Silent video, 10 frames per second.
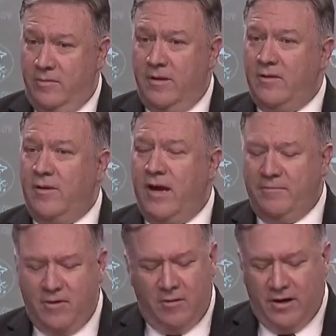trade?
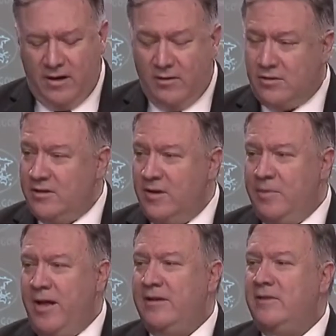So here's
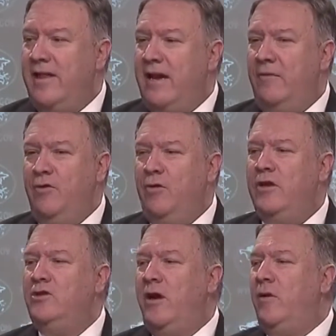the simple answer to that.
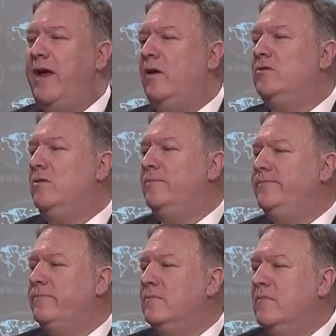If you're the general
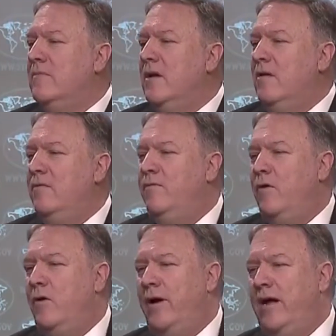counsel
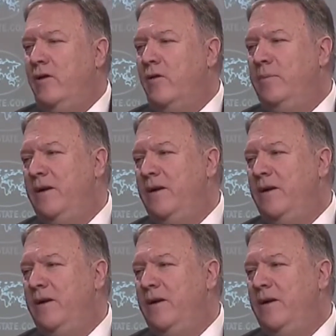for a